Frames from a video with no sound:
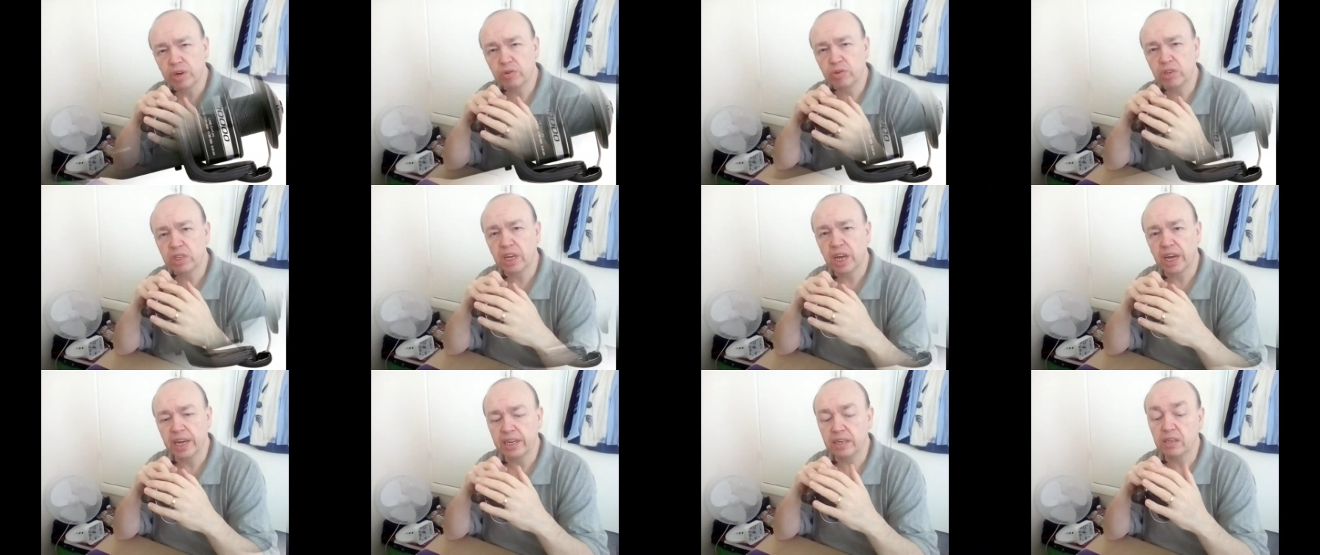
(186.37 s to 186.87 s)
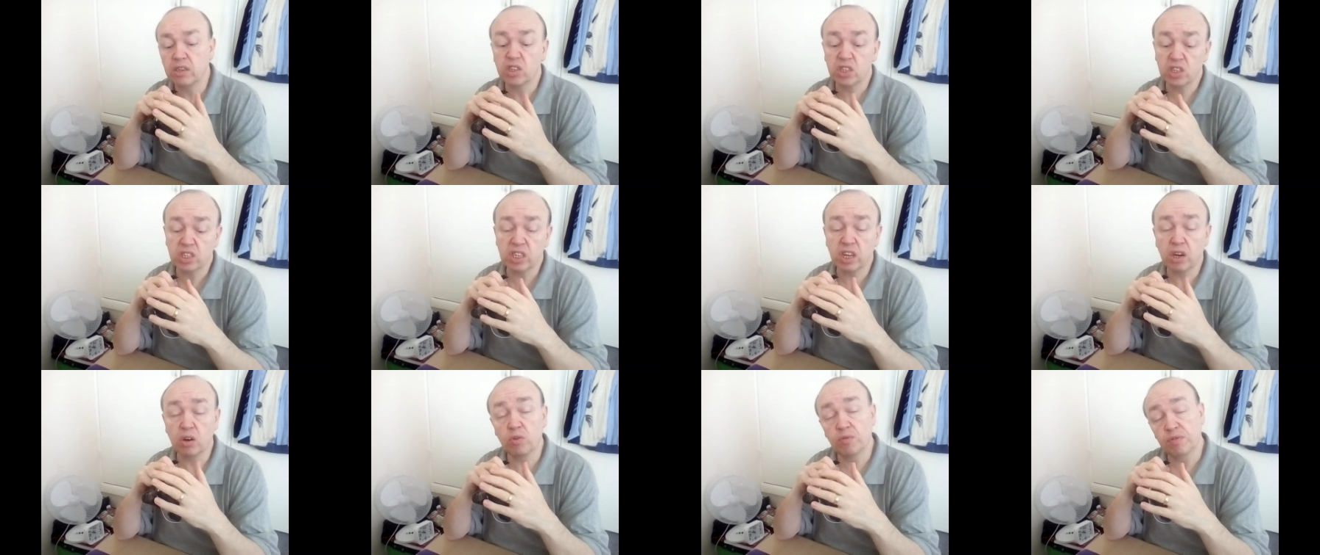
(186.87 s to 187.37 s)
rotate
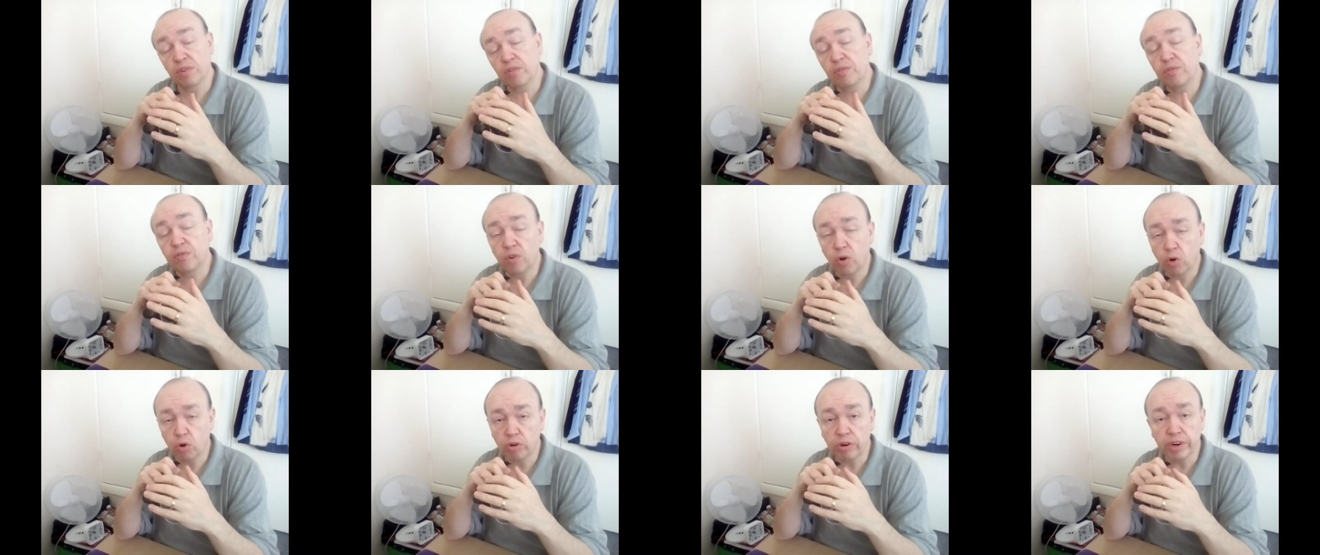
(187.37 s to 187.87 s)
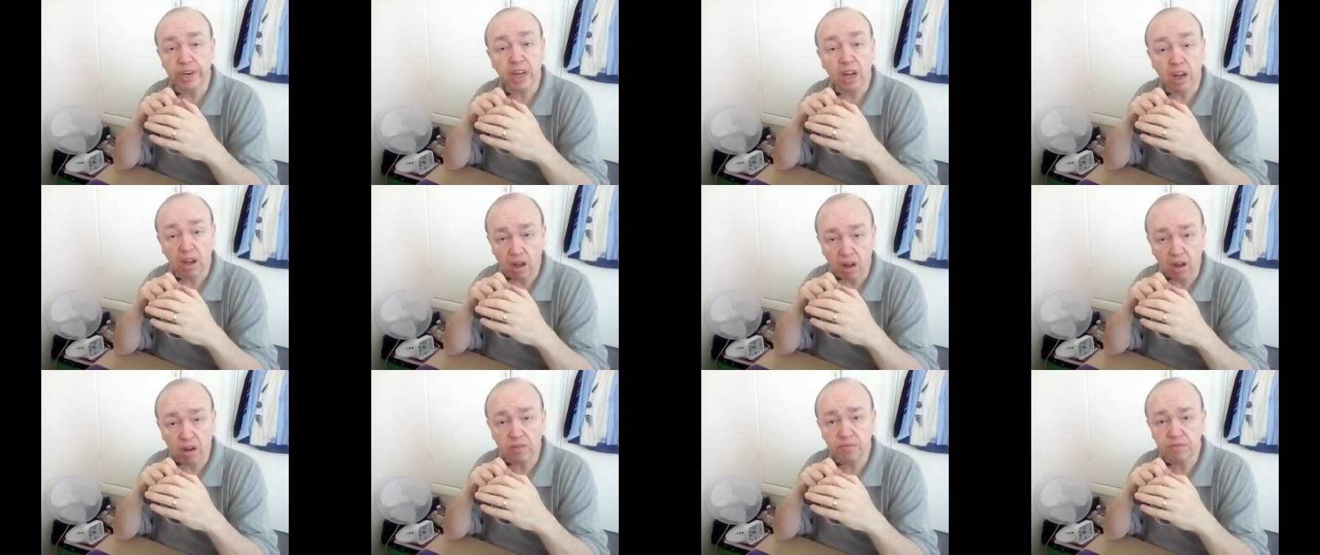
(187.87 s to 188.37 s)
just over
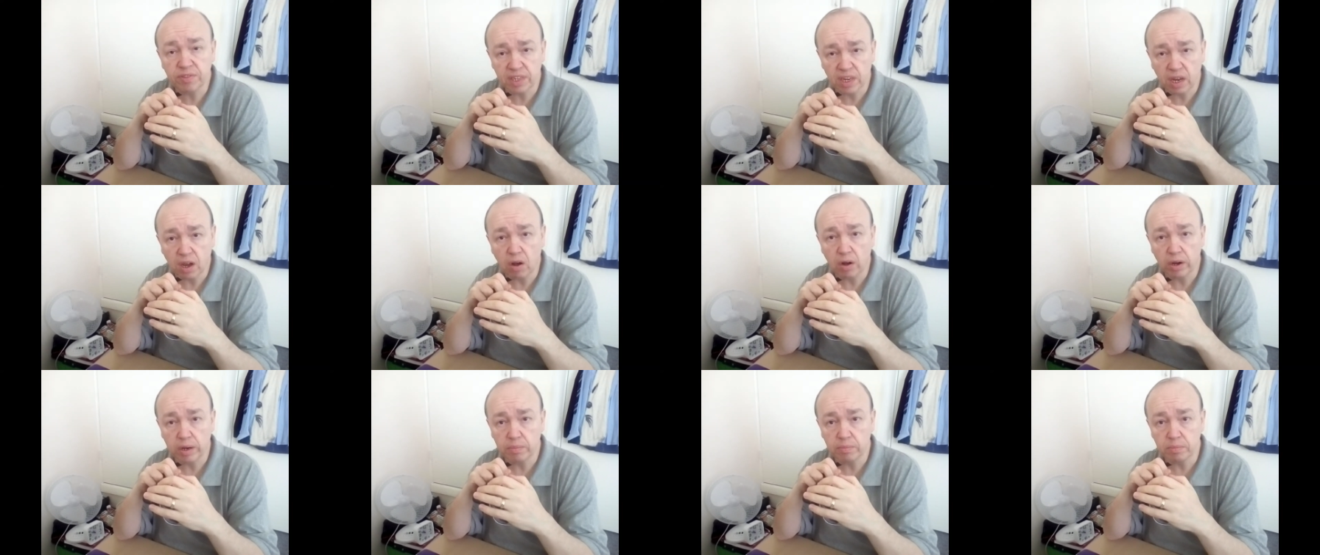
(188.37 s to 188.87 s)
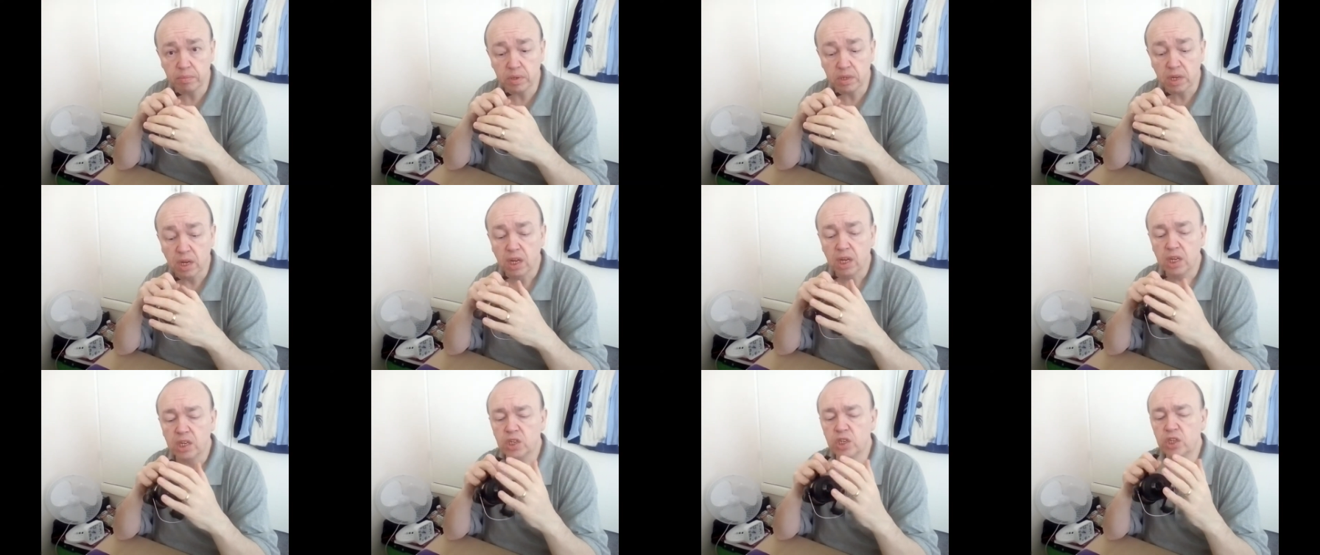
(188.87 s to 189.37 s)
4.5 times,
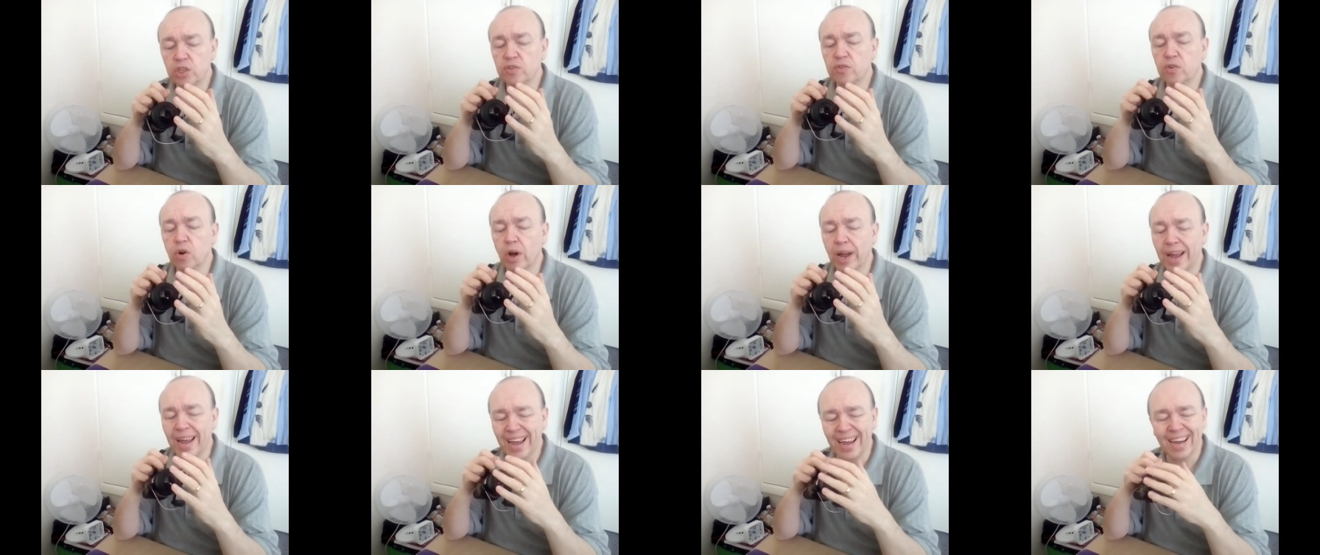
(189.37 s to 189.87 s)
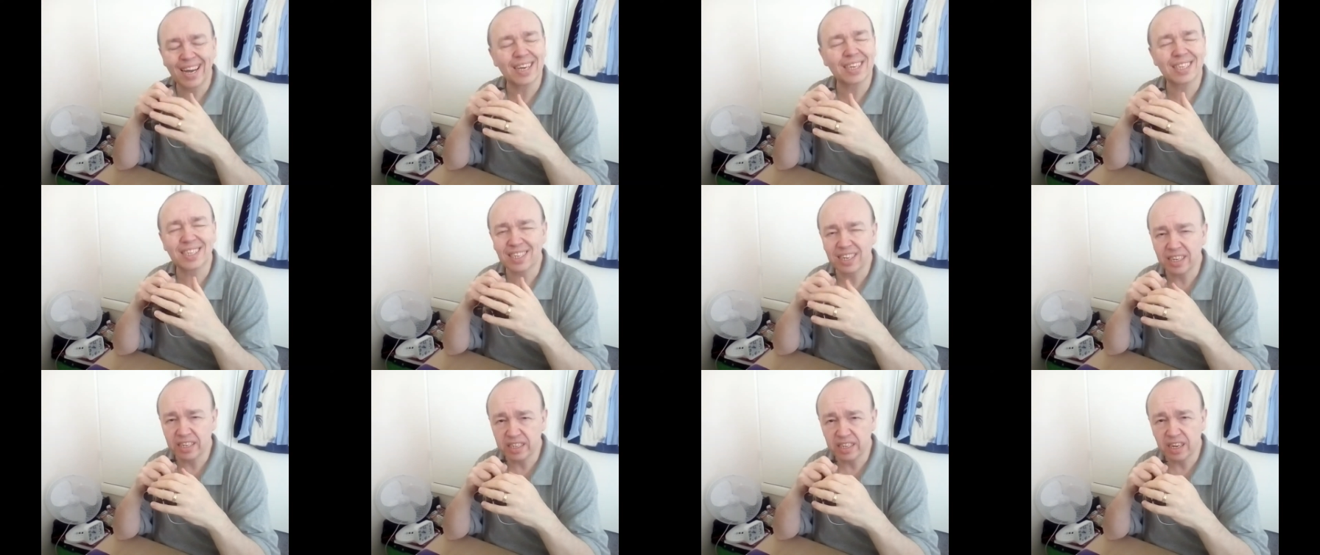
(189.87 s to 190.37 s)
so you've got
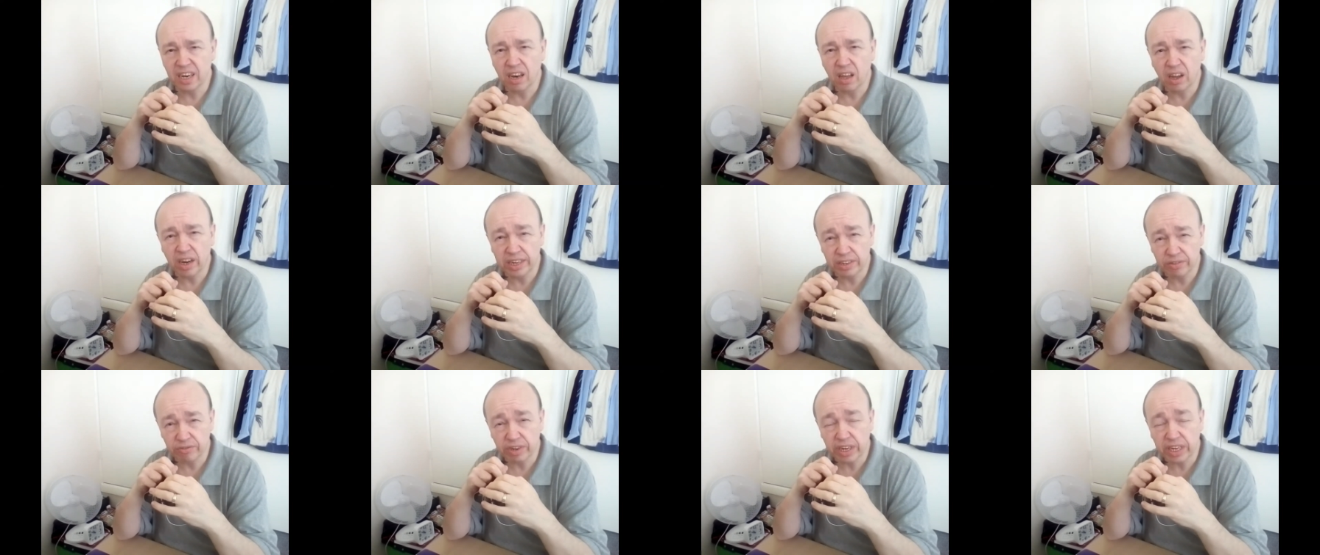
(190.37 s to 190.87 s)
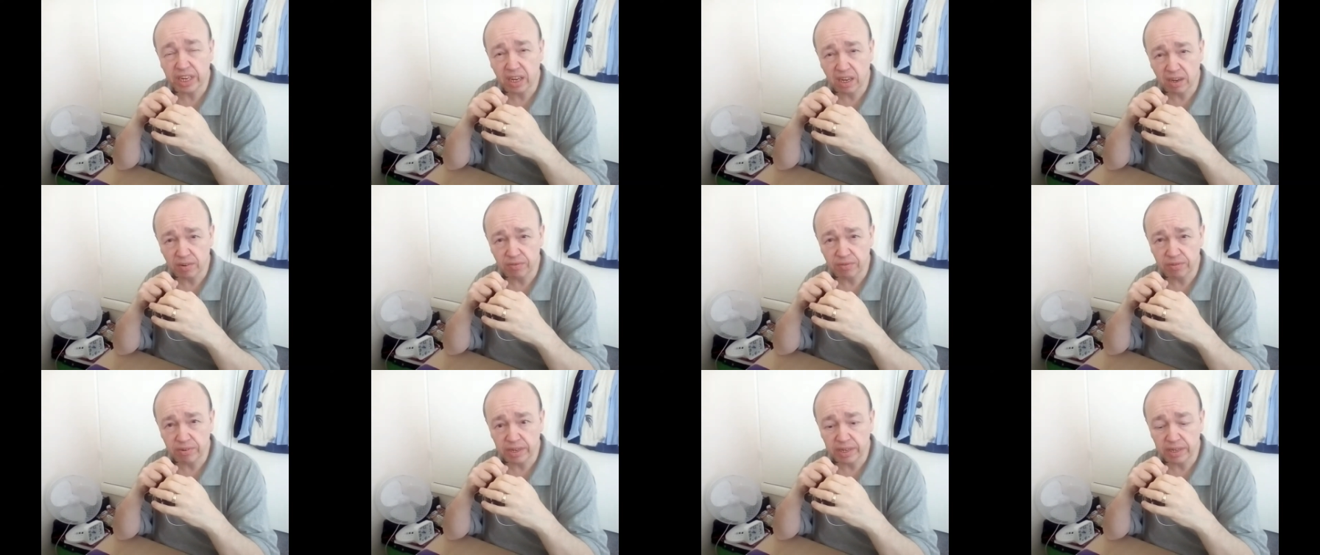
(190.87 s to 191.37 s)
excellent line
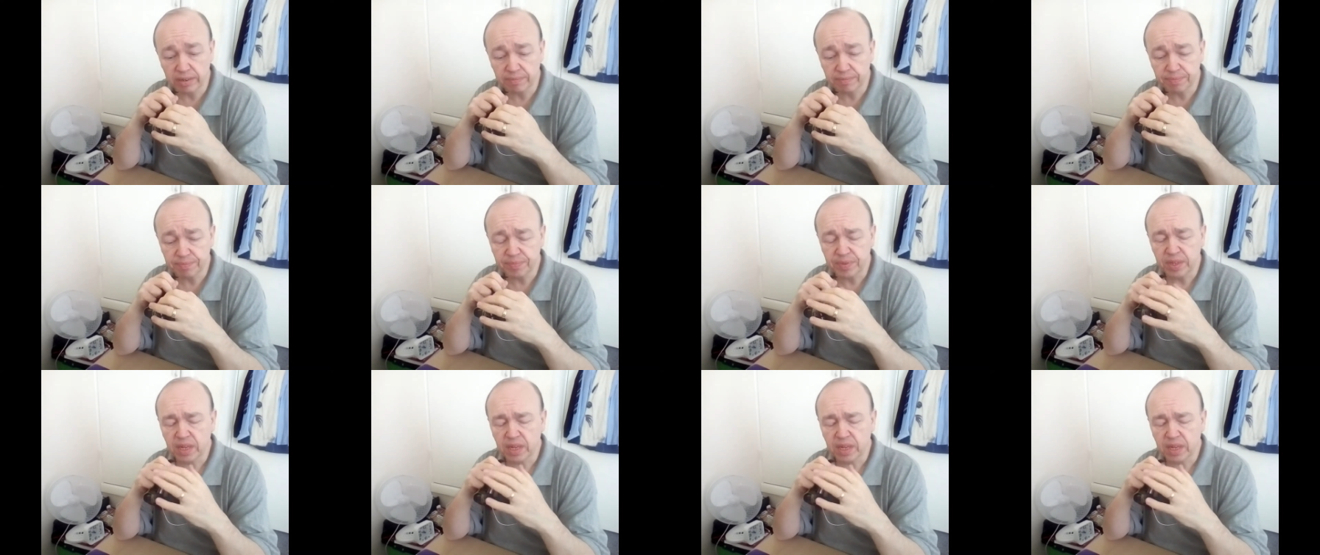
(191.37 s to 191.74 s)
recovery.